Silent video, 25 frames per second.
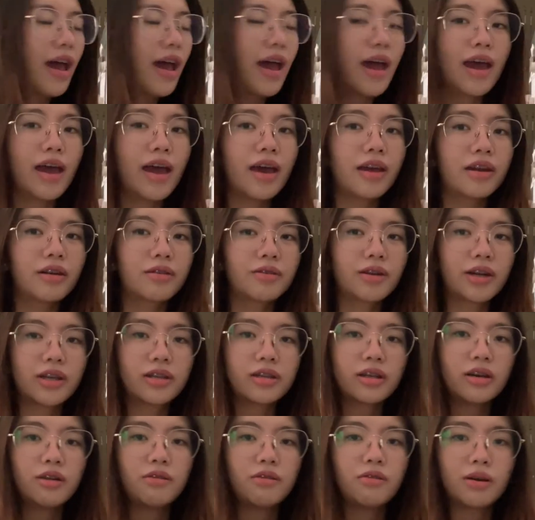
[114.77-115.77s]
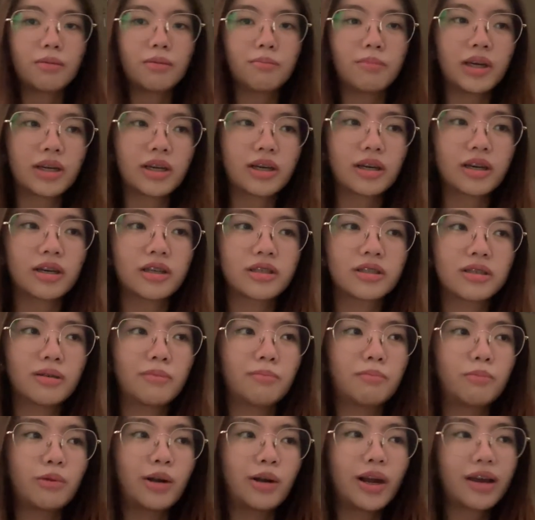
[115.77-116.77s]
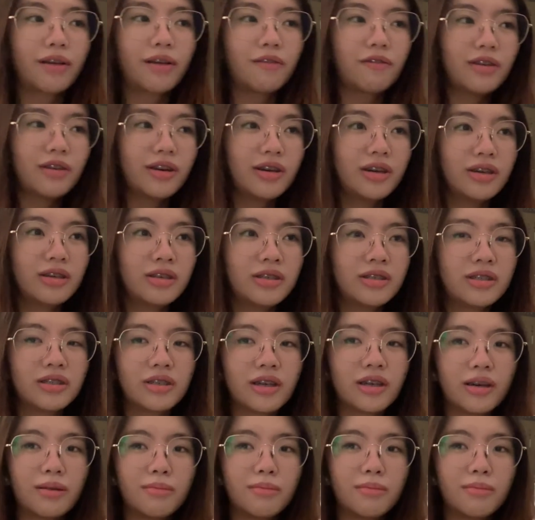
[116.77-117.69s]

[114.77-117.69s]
And right now I'm making some breakfast.